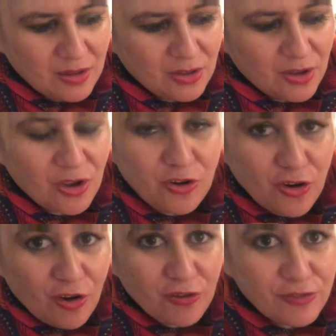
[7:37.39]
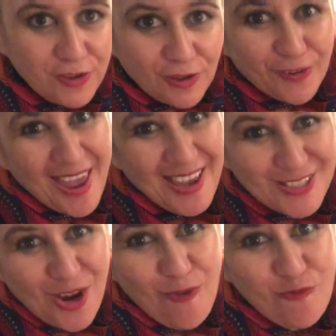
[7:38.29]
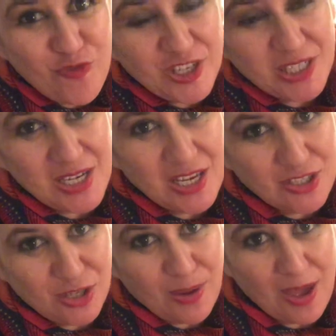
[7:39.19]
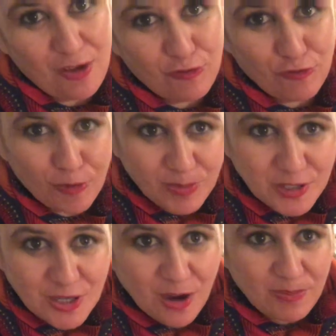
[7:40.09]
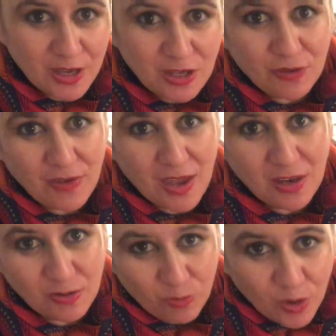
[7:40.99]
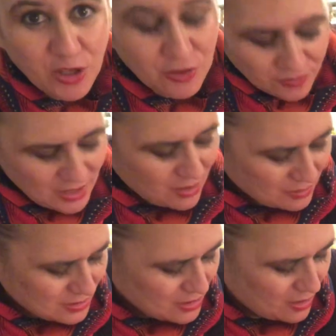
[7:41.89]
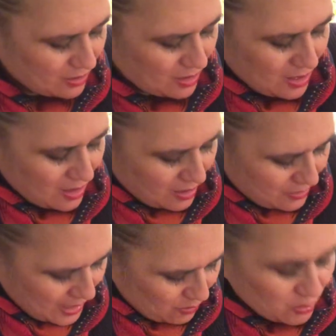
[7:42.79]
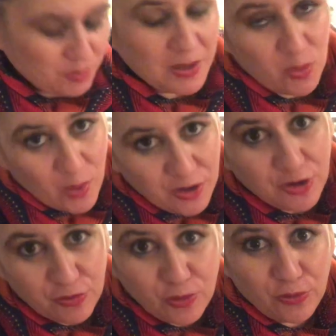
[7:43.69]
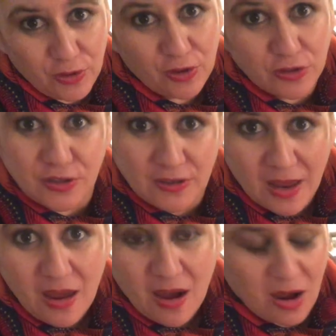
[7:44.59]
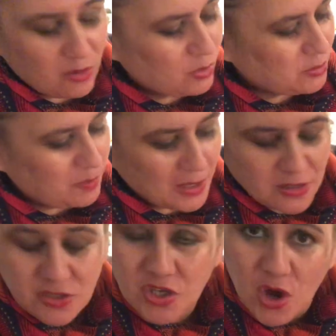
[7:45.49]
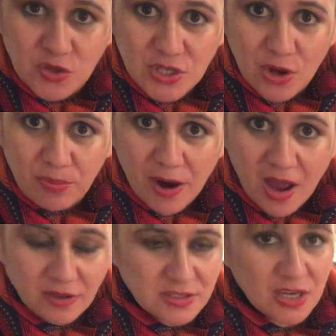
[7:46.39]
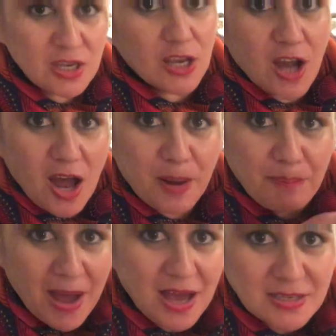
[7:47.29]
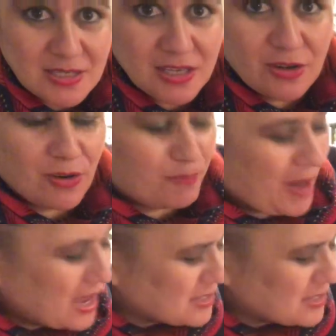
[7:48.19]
you know, not feel as confident as you have from the time that you've had and what you've done. So that would be wonderful if you could do that. I would be so, so proud. So you're kind of passing it on,